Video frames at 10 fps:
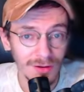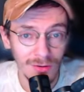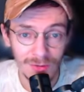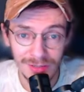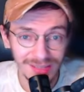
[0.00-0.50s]

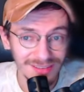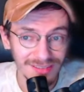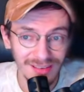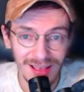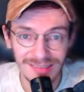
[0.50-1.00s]
or Nyx
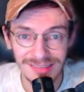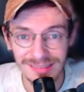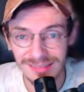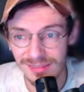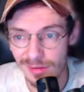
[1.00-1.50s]

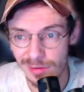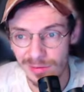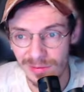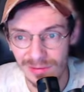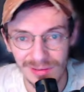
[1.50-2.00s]
Assassin
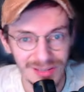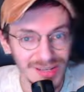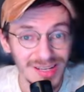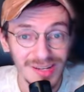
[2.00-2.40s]
or